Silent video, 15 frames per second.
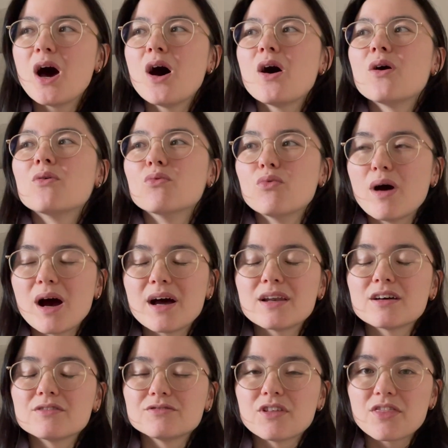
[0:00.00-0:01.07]
one
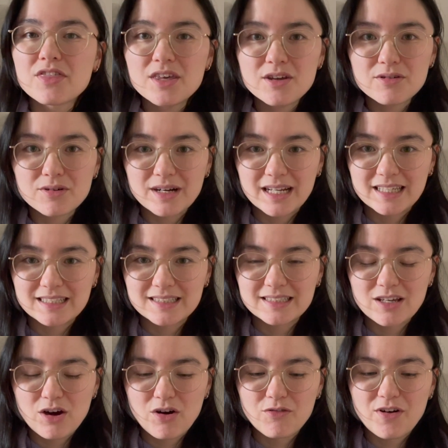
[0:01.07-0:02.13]
of the theories
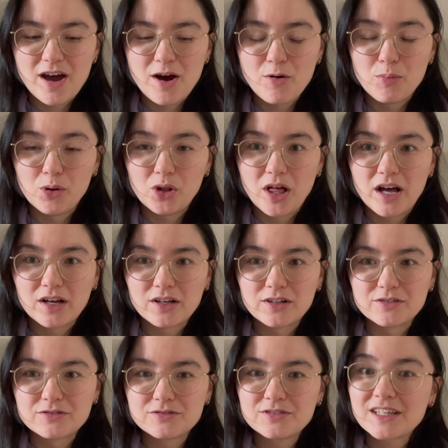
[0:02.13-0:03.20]
of how
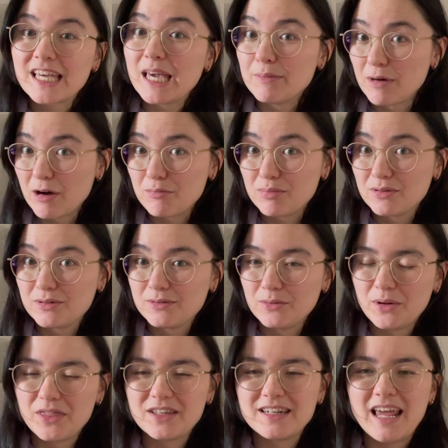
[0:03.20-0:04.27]
Bulgakov came up
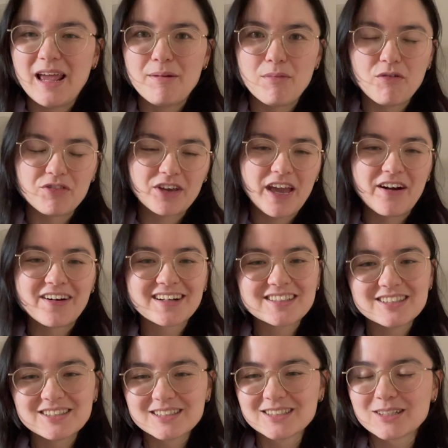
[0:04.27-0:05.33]
with the name of the
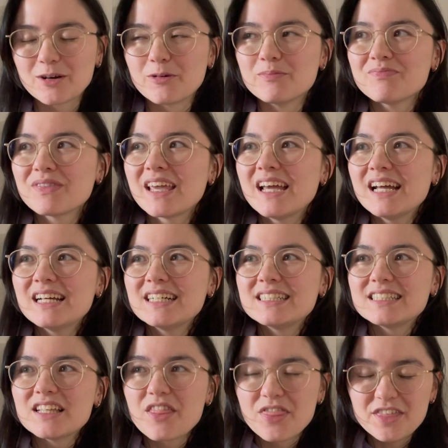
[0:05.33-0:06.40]
character. So
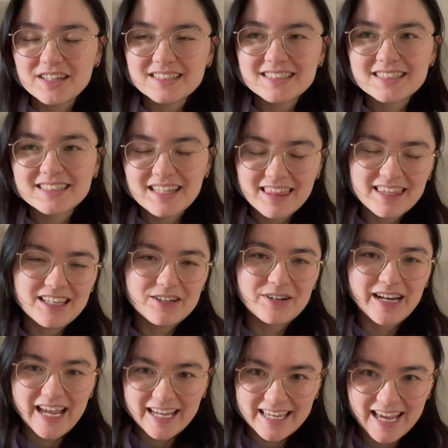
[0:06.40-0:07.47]
this
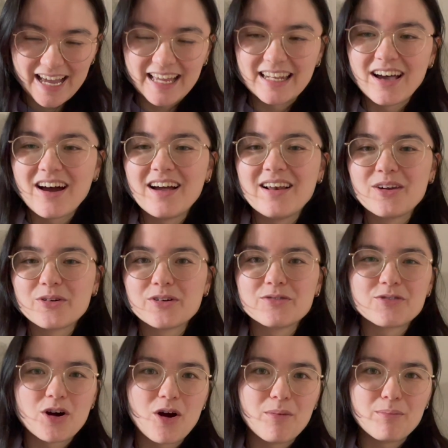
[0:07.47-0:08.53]
theory, again, I learned
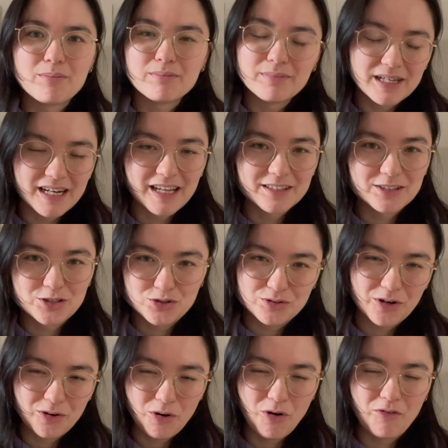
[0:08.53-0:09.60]
from Marieta
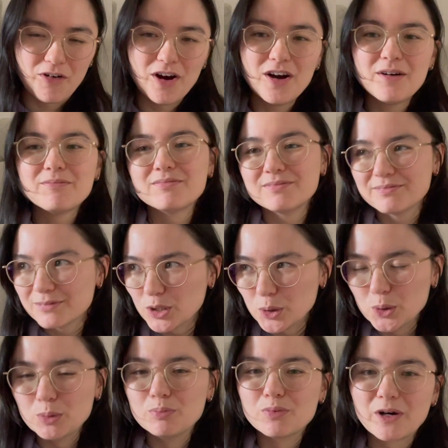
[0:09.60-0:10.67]
Chudakova,
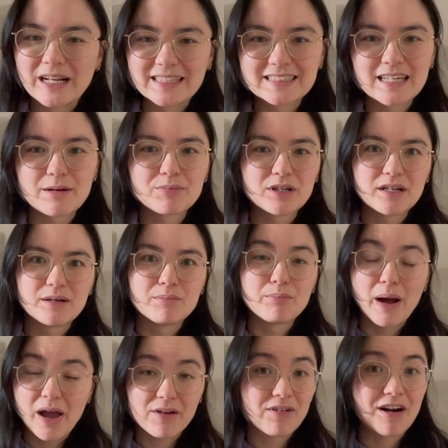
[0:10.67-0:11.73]
who brings up a
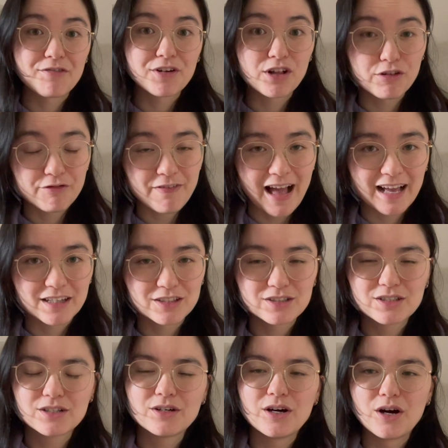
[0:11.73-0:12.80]
biographical fact
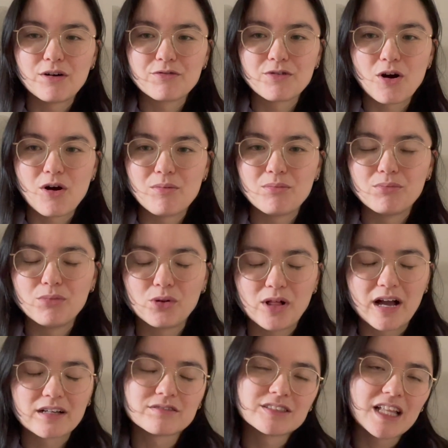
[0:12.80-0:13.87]
from
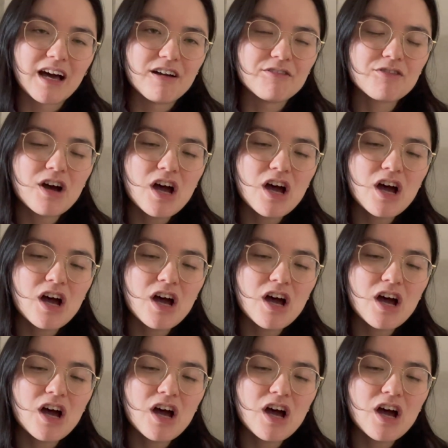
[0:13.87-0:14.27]
Bulgakov's life.